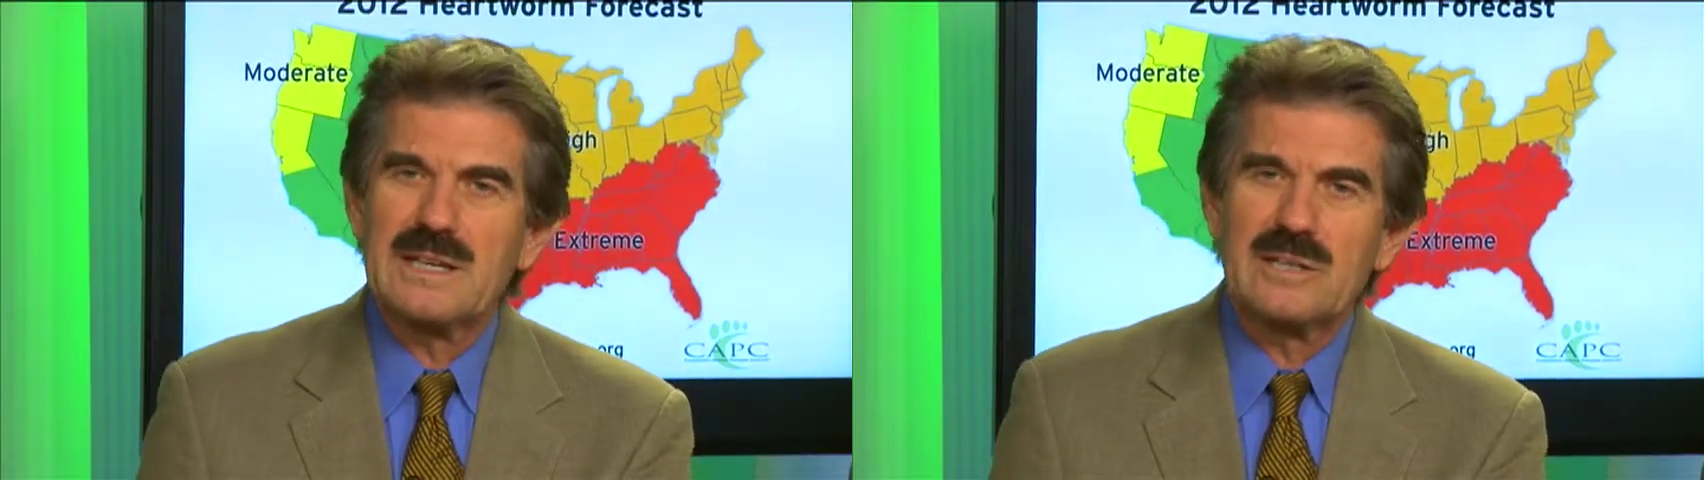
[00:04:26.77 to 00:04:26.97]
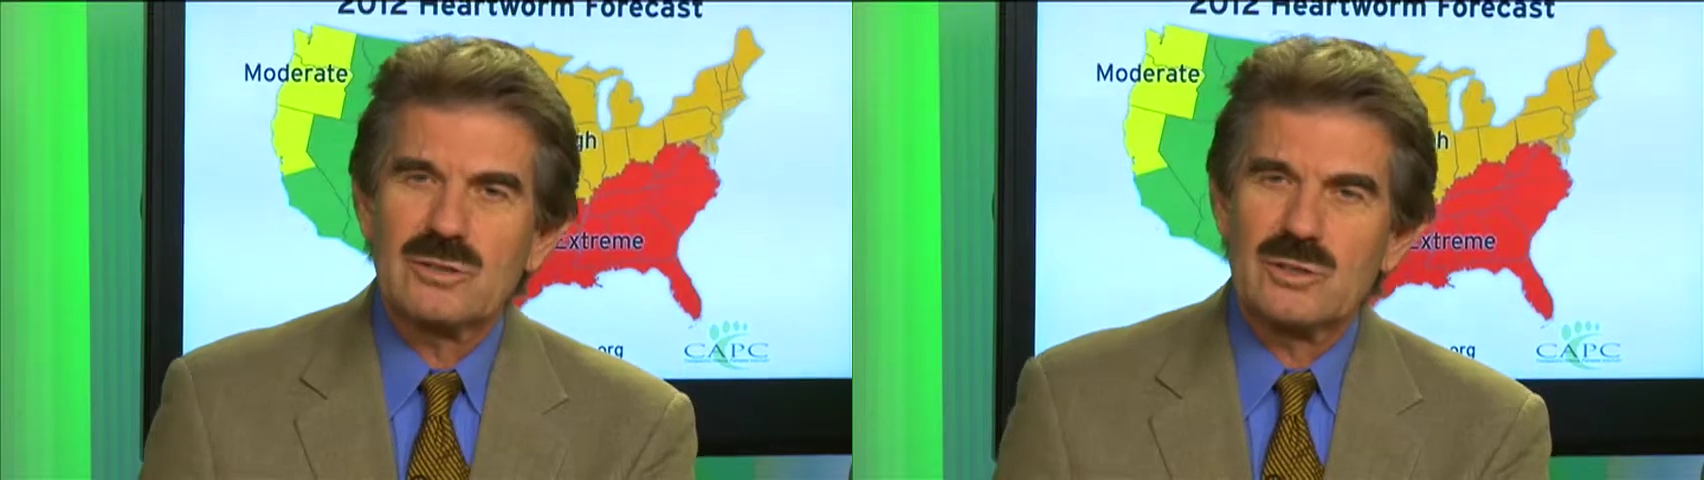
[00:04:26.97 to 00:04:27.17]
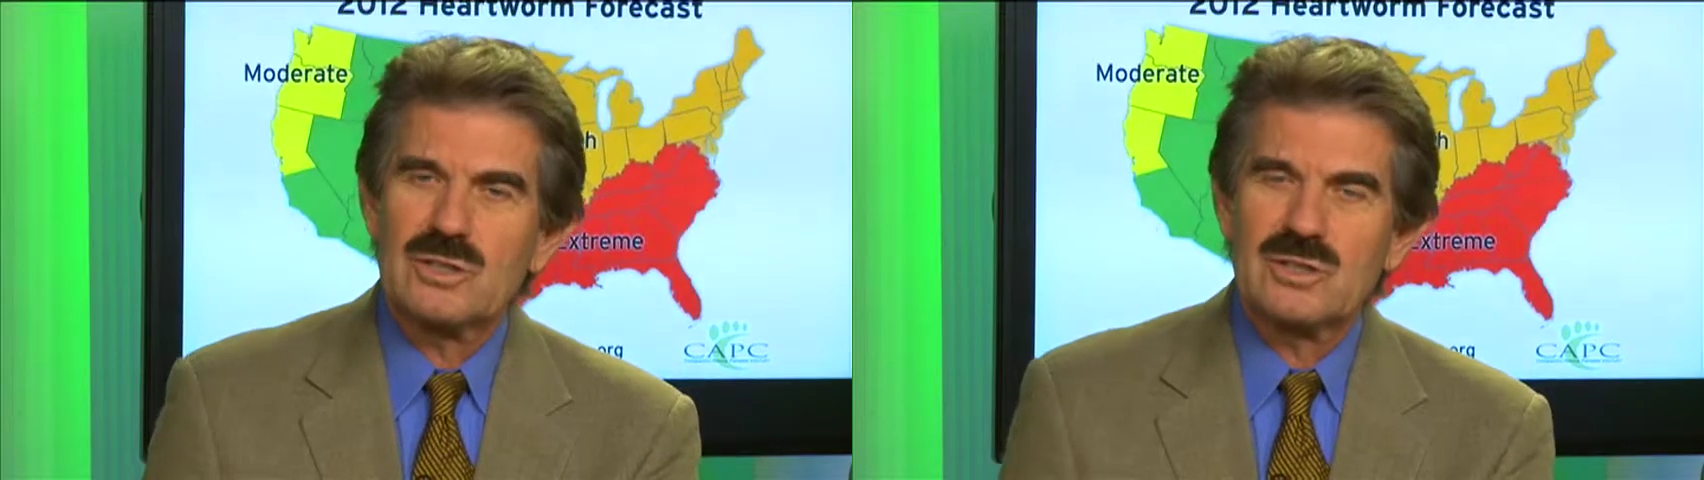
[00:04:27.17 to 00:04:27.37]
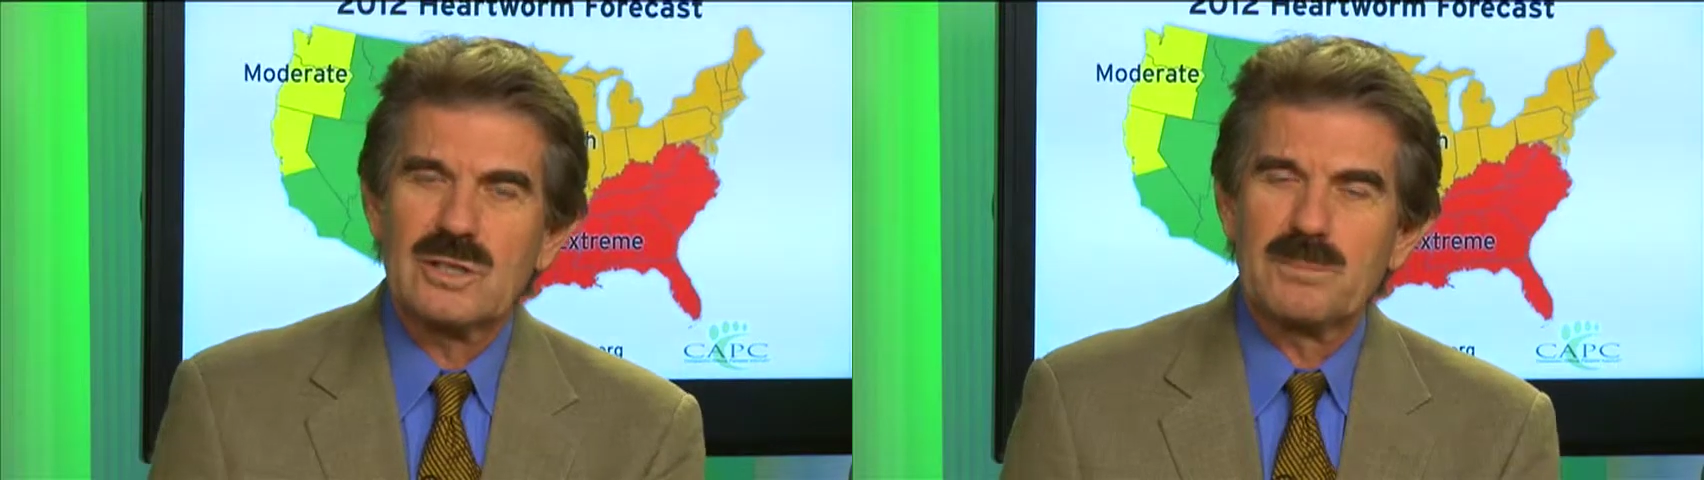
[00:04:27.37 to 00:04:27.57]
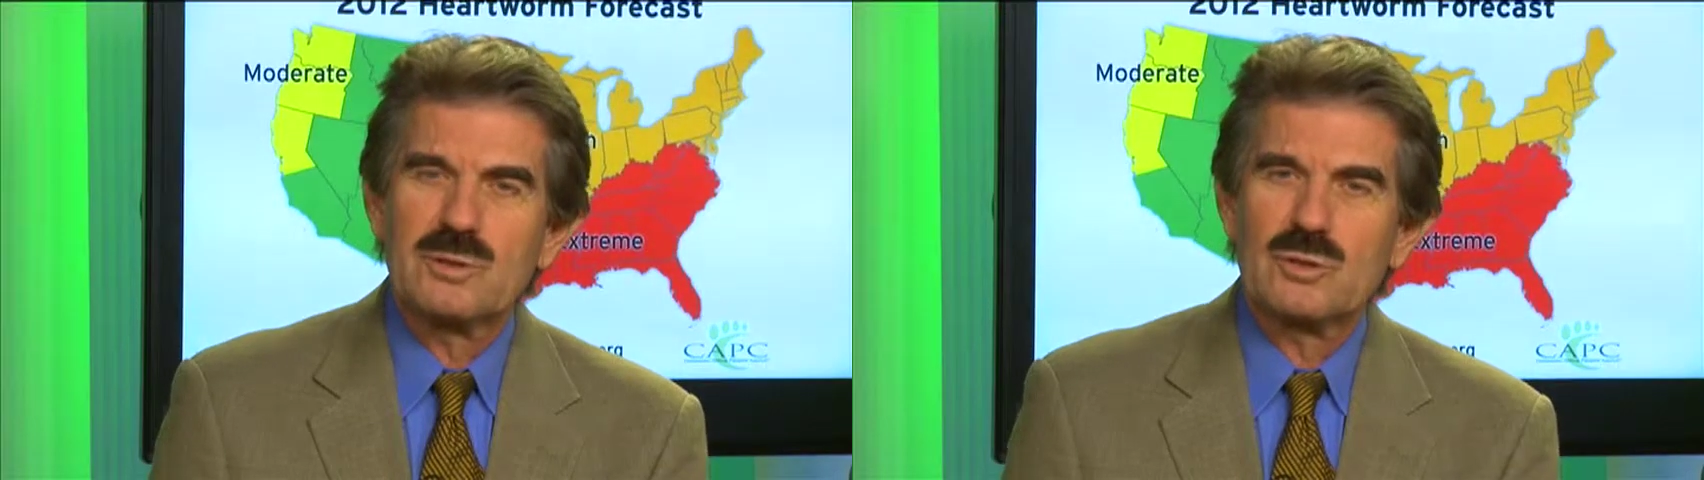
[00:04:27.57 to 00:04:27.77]
increased
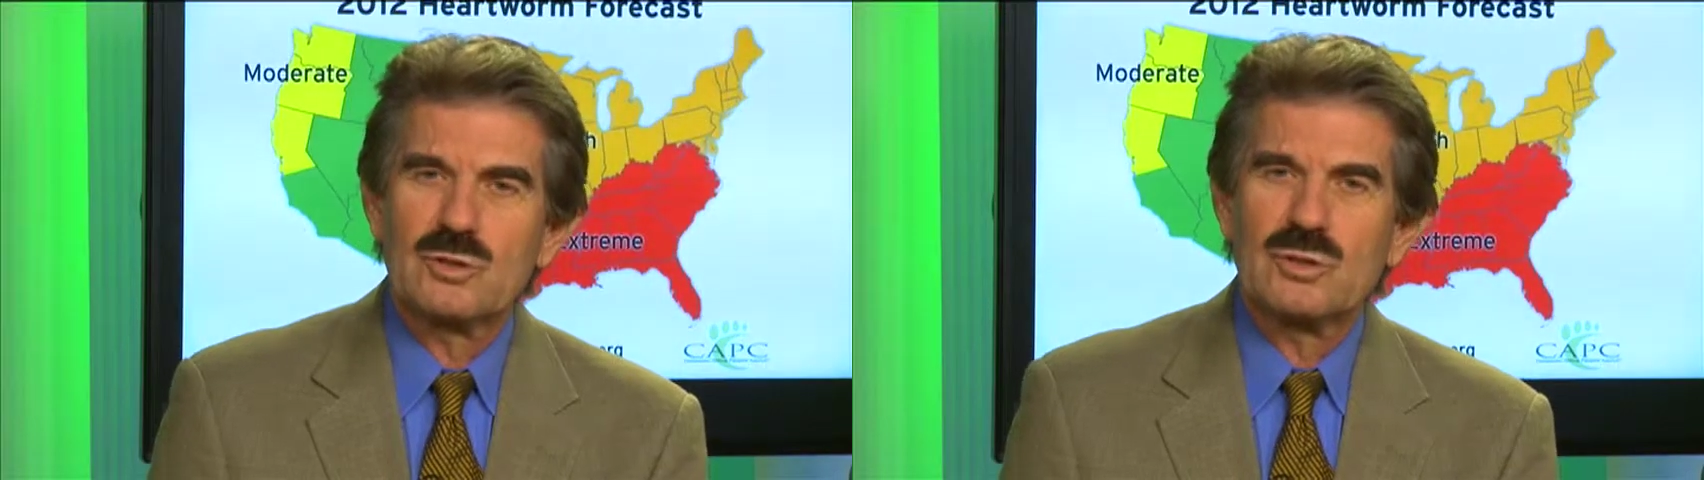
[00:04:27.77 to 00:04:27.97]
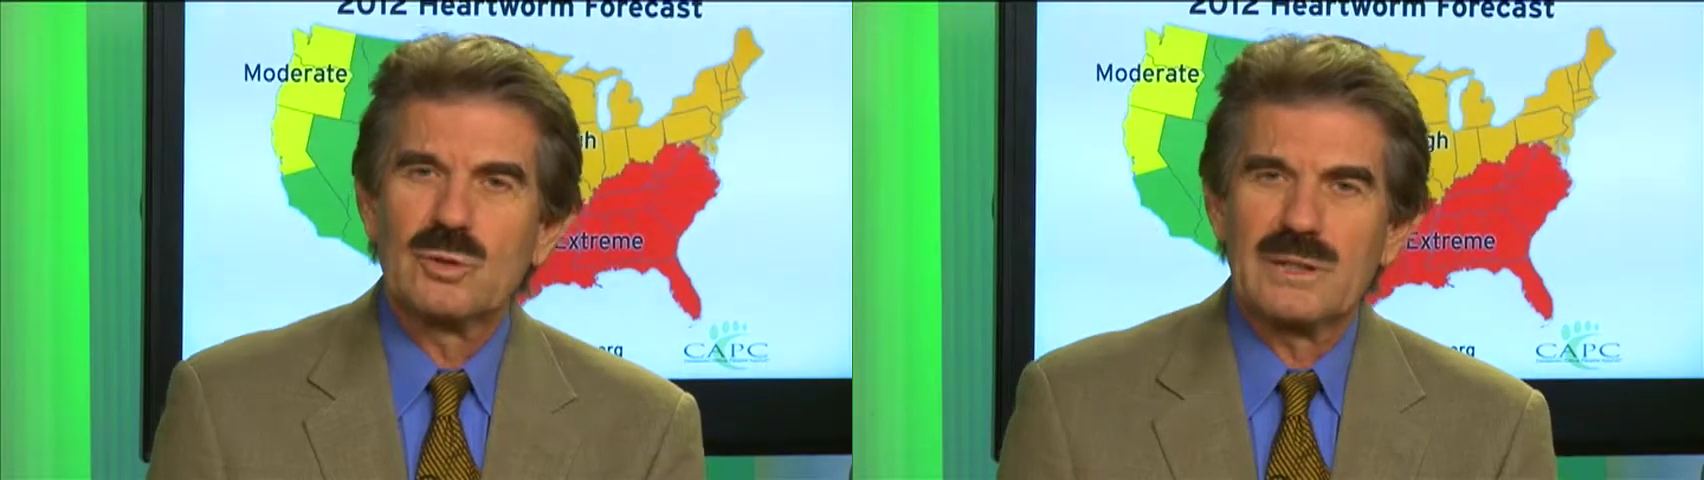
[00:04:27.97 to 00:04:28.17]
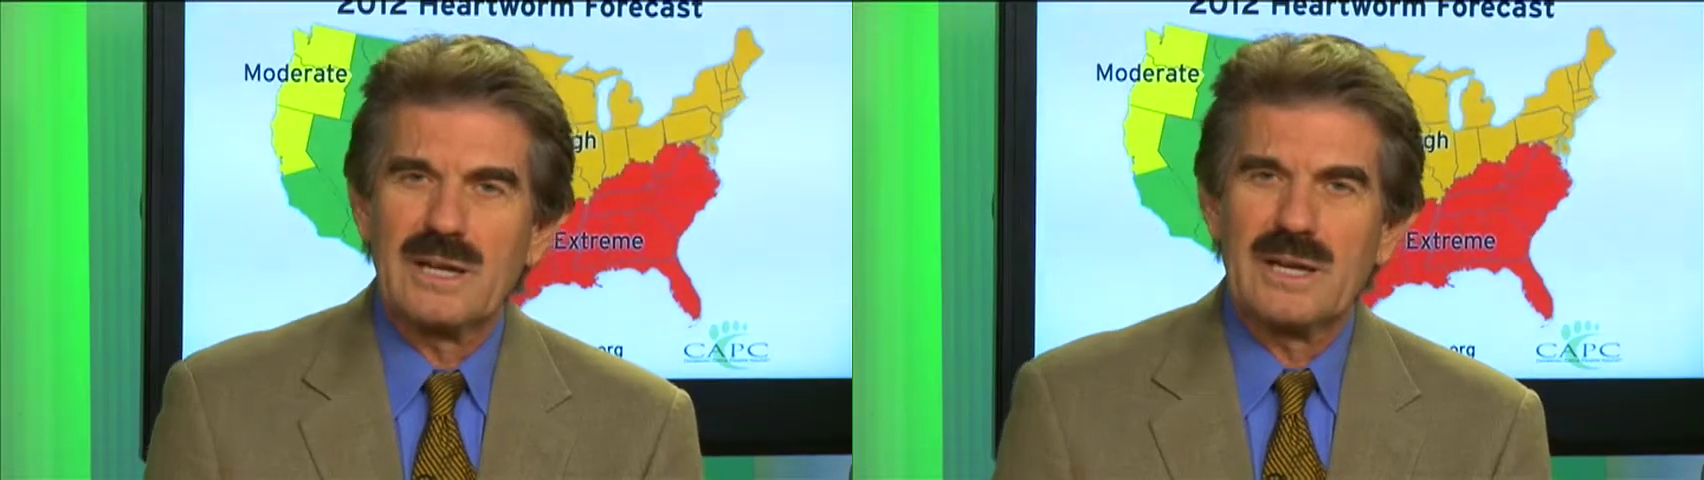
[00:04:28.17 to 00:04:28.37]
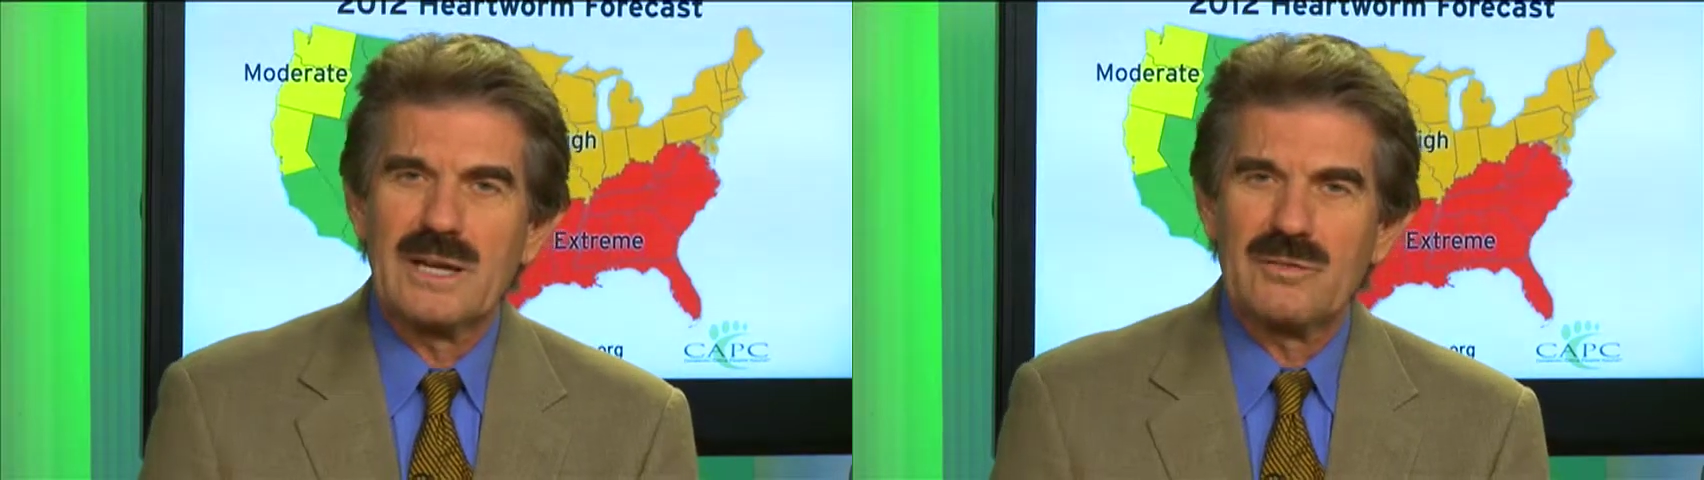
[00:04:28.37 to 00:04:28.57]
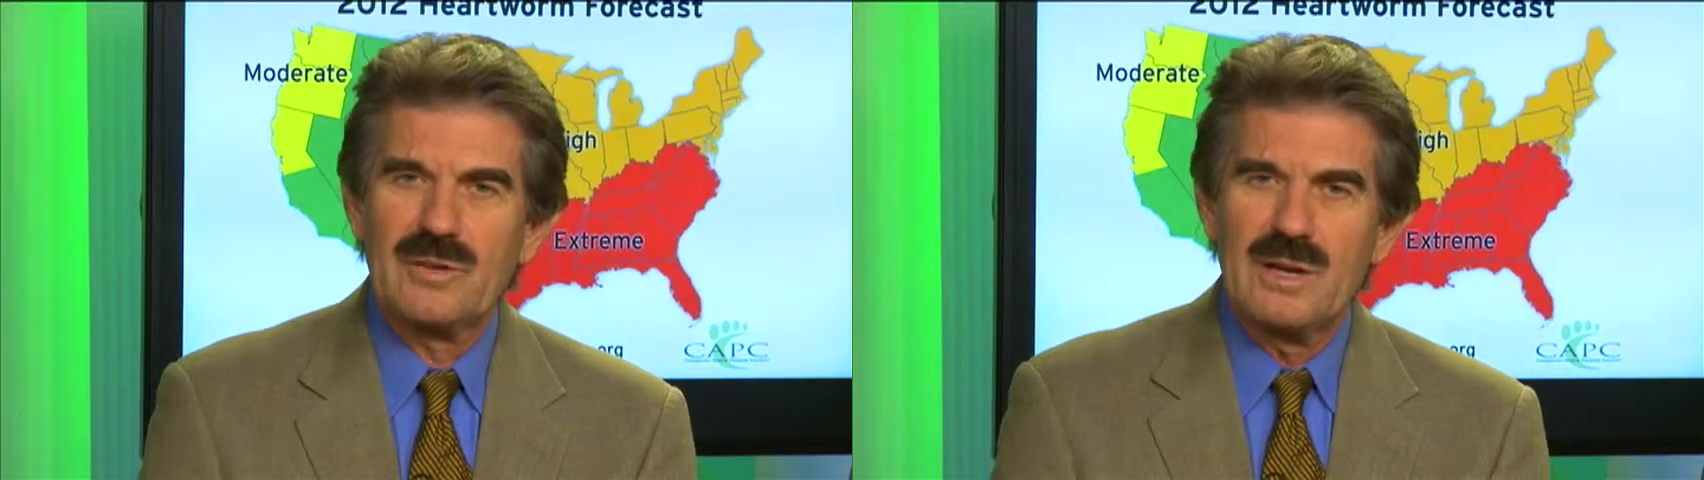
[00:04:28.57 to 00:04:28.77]
temperature is going to
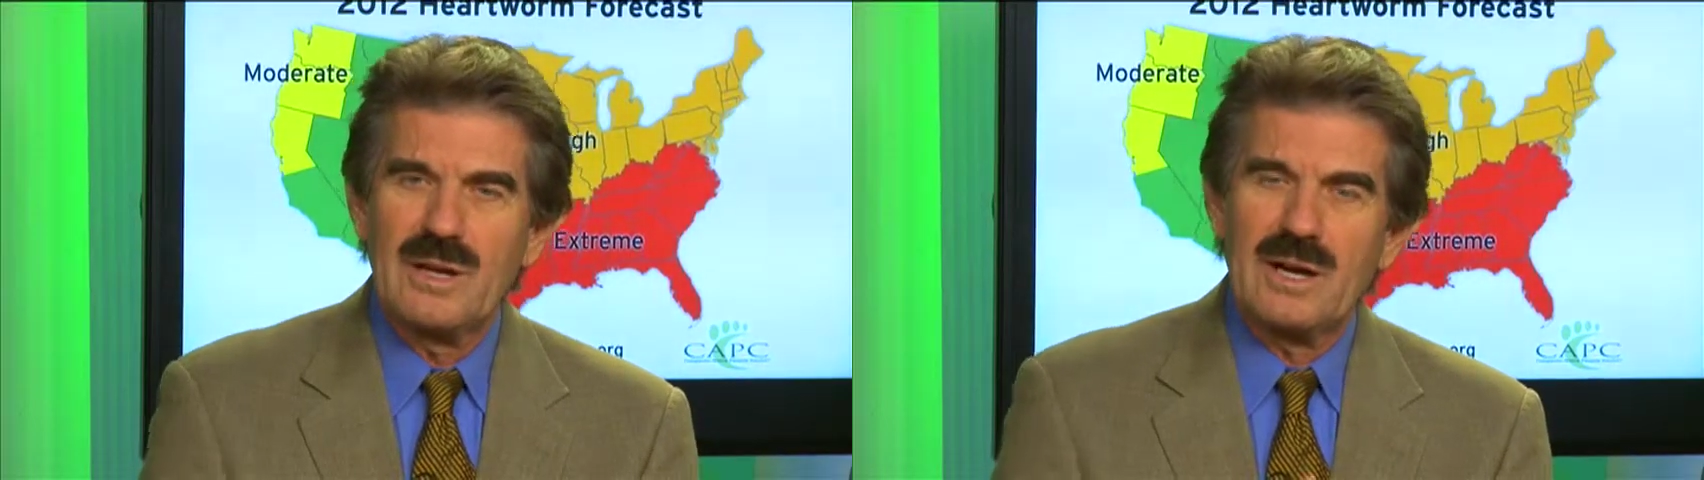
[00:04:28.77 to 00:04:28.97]
have